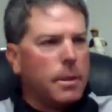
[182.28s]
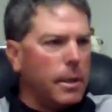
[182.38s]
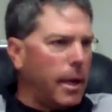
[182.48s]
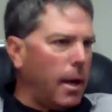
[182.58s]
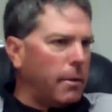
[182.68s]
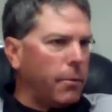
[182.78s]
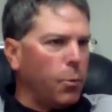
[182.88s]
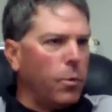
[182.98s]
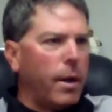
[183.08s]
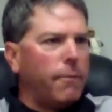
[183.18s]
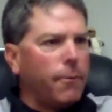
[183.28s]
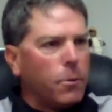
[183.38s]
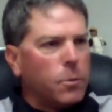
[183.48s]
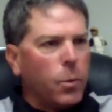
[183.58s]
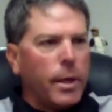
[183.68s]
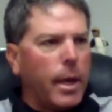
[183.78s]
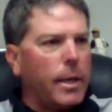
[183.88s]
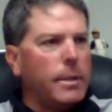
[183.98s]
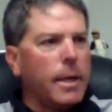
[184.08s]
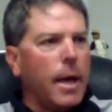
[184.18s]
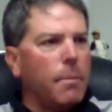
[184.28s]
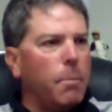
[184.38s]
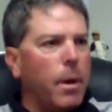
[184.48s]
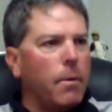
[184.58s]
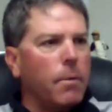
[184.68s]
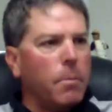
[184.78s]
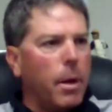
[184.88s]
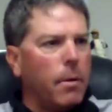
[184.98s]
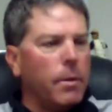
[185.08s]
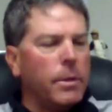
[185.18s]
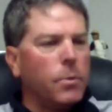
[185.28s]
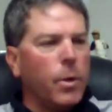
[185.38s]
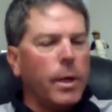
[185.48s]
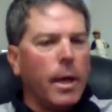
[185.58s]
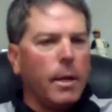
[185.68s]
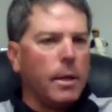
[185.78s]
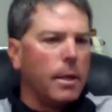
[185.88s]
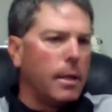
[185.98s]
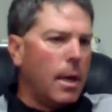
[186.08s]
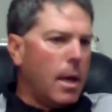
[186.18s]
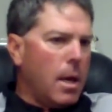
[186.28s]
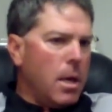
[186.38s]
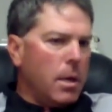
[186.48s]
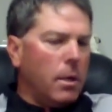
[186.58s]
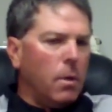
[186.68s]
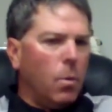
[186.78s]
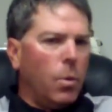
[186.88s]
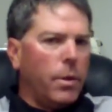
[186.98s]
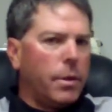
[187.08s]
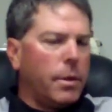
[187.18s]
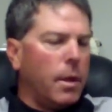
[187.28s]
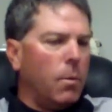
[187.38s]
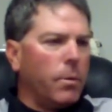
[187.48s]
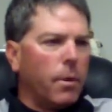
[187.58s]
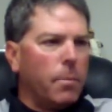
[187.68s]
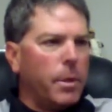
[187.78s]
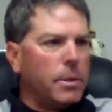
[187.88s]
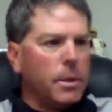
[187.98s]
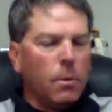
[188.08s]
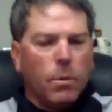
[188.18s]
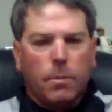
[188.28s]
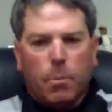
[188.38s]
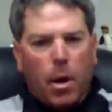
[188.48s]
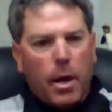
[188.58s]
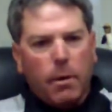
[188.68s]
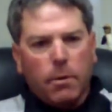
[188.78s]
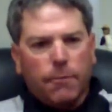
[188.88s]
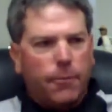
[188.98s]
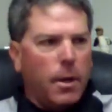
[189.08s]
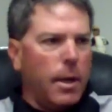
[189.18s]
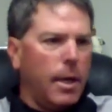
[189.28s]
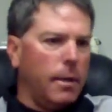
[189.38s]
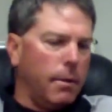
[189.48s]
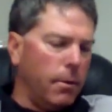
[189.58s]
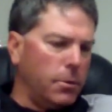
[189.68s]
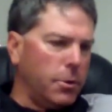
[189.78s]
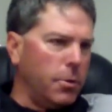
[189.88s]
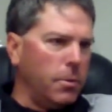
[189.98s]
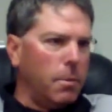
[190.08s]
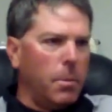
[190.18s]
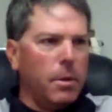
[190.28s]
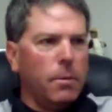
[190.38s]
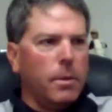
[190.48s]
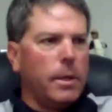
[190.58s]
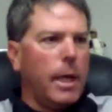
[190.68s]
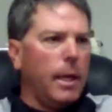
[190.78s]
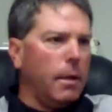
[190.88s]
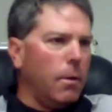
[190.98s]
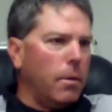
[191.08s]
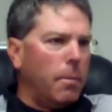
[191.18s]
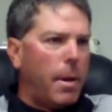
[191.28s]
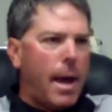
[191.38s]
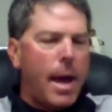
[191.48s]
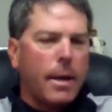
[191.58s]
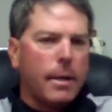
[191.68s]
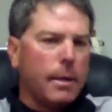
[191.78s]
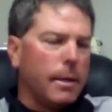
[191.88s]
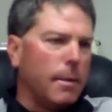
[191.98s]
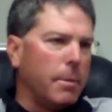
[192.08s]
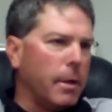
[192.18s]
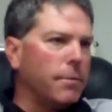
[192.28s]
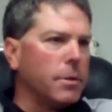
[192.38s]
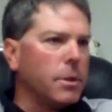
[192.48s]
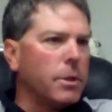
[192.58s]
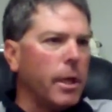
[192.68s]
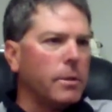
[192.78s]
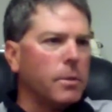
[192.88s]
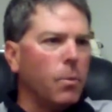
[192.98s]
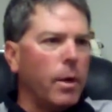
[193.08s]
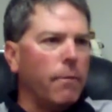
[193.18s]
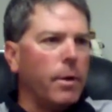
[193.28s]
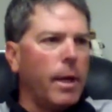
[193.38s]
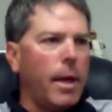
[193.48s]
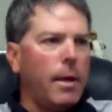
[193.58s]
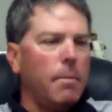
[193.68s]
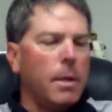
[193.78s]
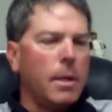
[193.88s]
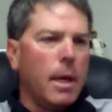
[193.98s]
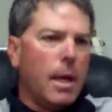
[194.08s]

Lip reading: he got through that first weekend. He's gotten better and better each weekend, and with our pitching, with Brian on the front end, those 2 in the middle, and Keenan on the back, it gives us a chance to win every game. And